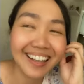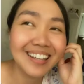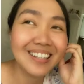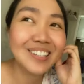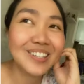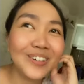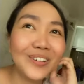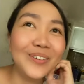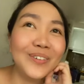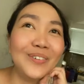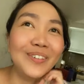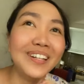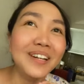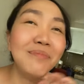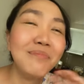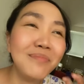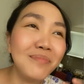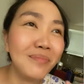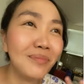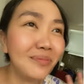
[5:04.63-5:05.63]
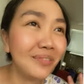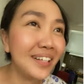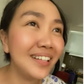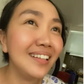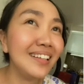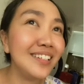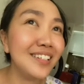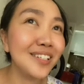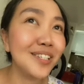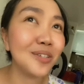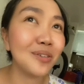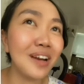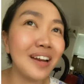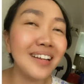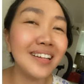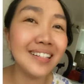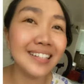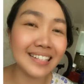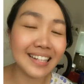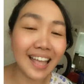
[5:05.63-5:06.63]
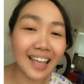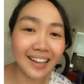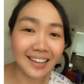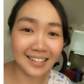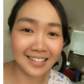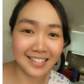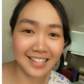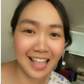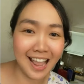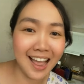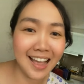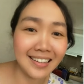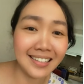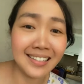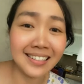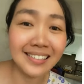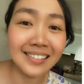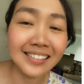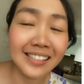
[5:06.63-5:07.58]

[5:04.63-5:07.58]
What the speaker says: So what I'm really just trying to say is that